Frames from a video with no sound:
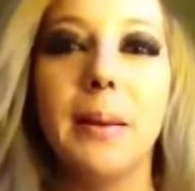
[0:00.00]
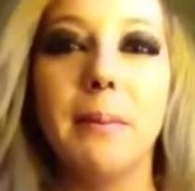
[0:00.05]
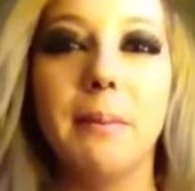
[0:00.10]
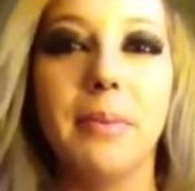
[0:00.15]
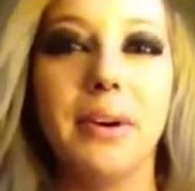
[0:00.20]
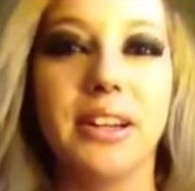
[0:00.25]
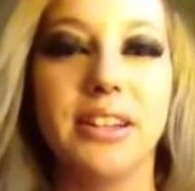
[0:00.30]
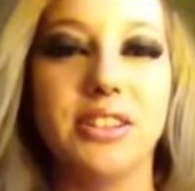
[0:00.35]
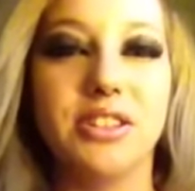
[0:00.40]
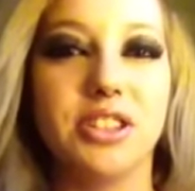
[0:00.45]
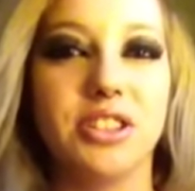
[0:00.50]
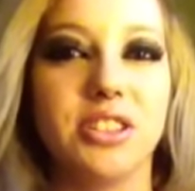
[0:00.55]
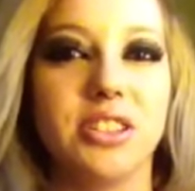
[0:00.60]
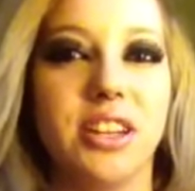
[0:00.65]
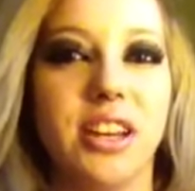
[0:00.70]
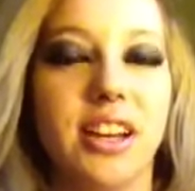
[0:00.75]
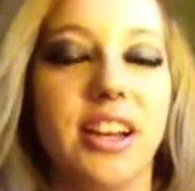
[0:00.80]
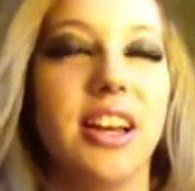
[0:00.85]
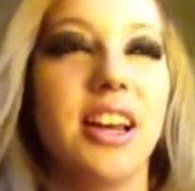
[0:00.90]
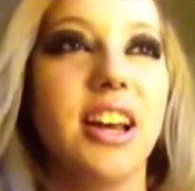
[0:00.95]
But it's just
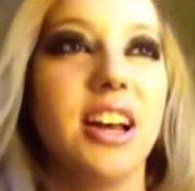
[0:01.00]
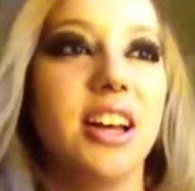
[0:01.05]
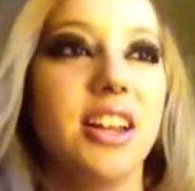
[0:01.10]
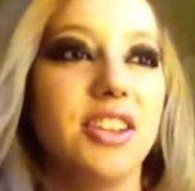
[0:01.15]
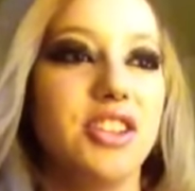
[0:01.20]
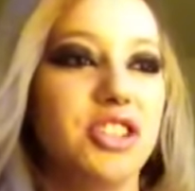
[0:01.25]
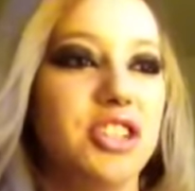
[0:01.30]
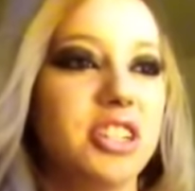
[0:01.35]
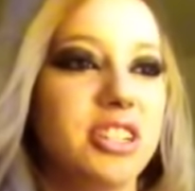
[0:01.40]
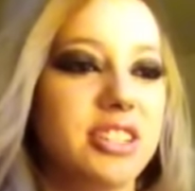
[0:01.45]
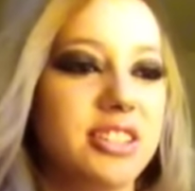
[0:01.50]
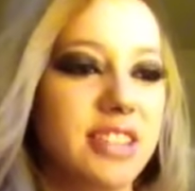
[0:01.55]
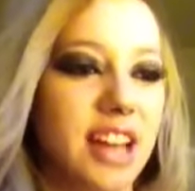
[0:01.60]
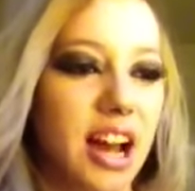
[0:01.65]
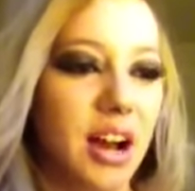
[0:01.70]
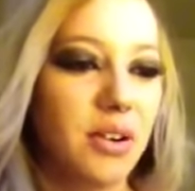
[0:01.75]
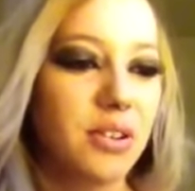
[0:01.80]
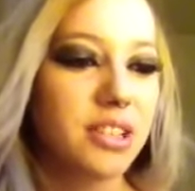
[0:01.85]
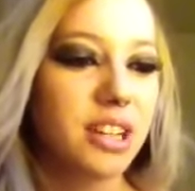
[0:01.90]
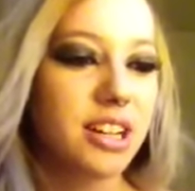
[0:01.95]
like, chicks
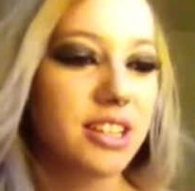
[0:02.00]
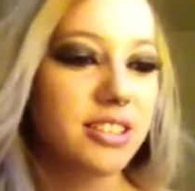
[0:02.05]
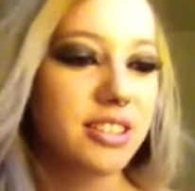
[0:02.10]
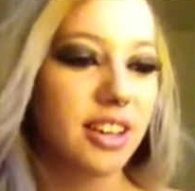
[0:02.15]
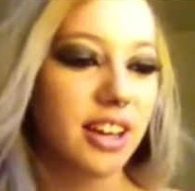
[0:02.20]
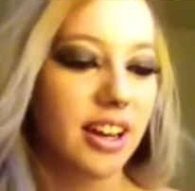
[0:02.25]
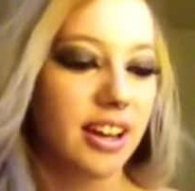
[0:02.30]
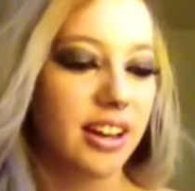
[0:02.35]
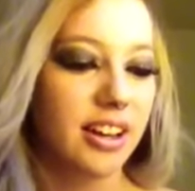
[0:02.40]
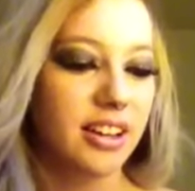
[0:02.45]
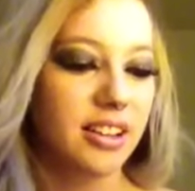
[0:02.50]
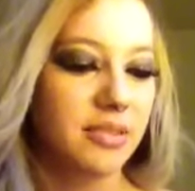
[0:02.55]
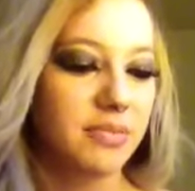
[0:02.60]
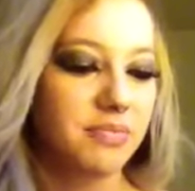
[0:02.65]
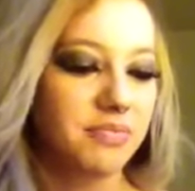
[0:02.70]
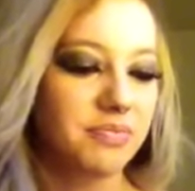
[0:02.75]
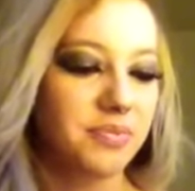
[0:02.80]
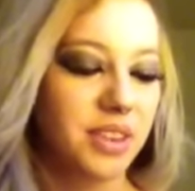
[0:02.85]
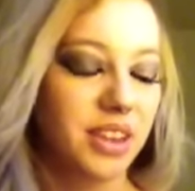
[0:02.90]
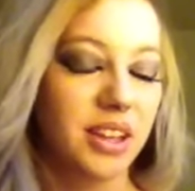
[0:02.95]
nowadays, like,
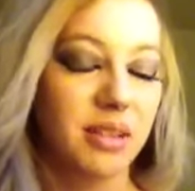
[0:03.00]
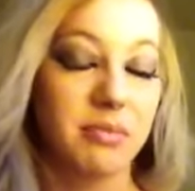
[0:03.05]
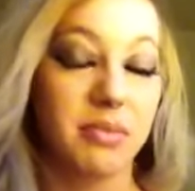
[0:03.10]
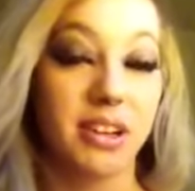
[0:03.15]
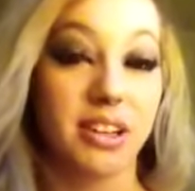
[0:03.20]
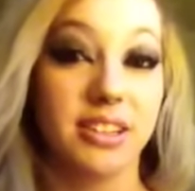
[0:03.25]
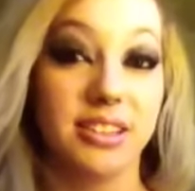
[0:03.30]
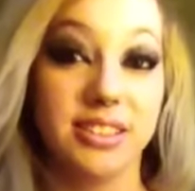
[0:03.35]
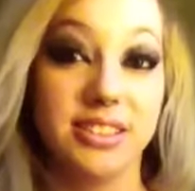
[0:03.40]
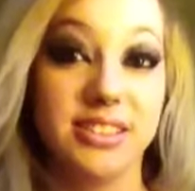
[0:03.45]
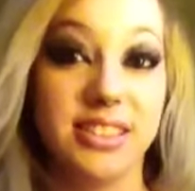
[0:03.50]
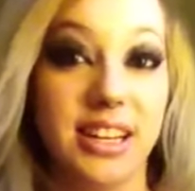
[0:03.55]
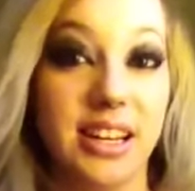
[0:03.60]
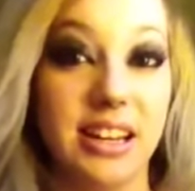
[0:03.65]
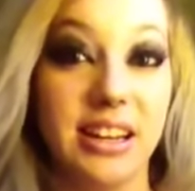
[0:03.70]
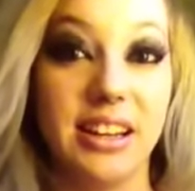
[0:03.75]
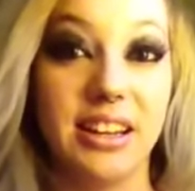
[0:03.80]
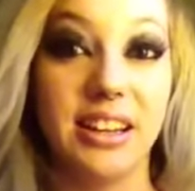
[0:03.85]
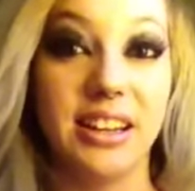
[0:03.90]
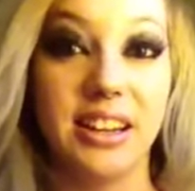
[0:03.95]
I'm not gonna
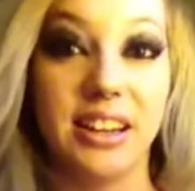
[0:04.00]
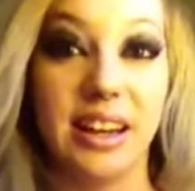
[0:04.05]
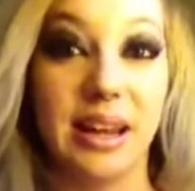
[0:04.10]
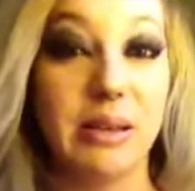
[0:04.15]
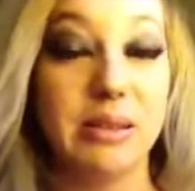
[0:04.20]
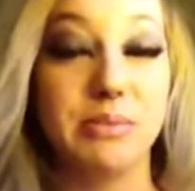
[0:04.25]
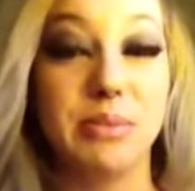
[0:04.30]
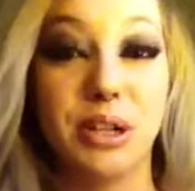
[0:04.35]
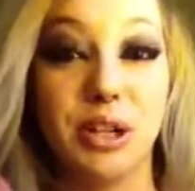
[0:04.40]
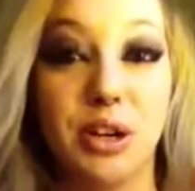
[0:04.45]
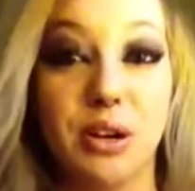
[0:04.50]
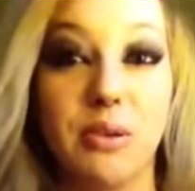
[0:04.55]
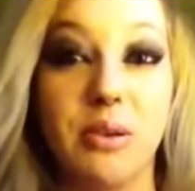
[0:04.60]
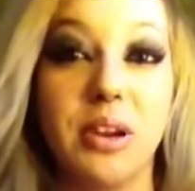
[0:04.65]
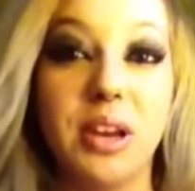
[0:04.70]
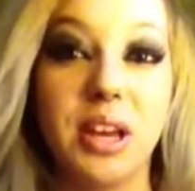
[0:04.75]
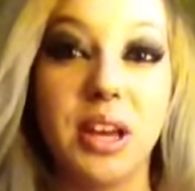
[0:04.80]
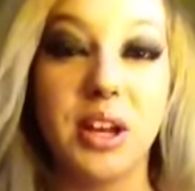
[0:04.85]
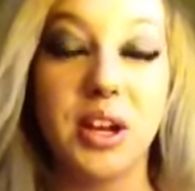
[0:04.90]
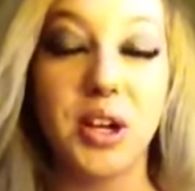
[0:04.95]
say names, but her
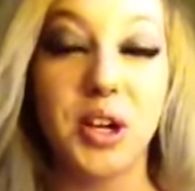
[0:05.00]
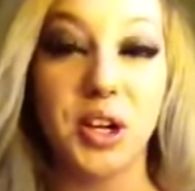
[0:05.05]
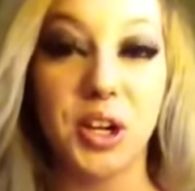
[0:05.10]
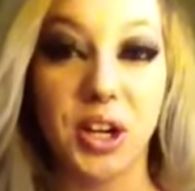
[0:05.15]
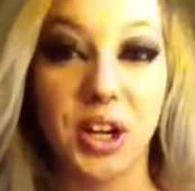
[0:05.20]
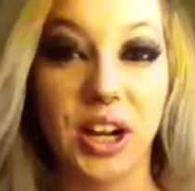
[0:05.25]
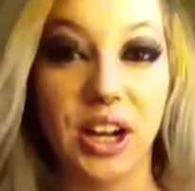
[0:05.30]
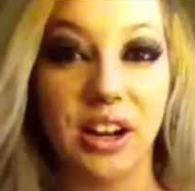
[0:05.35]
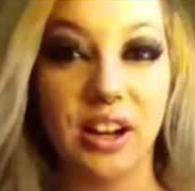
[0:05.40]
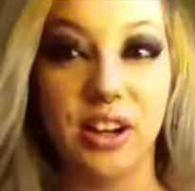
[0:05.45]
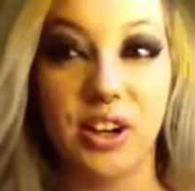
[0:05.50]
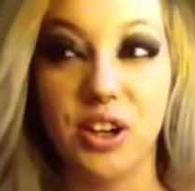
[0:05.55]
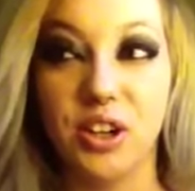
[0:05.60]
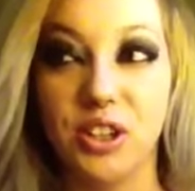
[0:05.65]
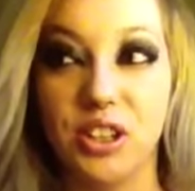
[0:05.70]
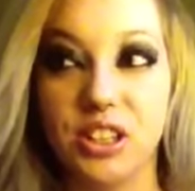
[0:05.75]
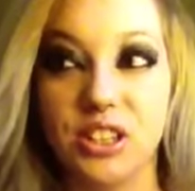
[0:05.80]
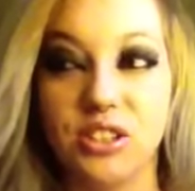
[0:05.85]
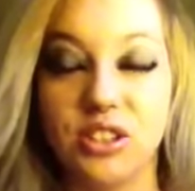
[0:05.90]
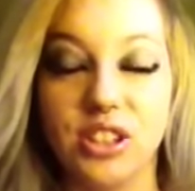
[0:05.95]

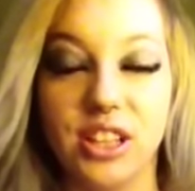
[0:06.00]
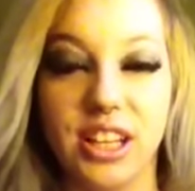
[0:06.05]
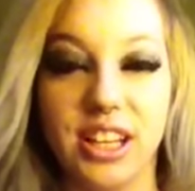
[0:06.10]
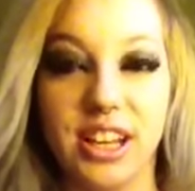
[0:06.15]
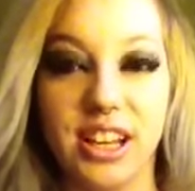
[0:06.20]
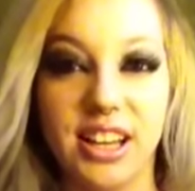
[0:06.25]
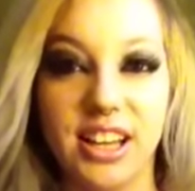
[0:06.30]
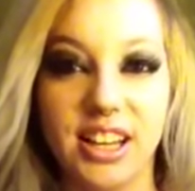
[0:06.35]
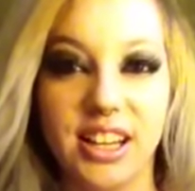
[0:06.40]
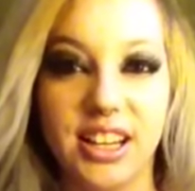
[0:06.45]
little, like,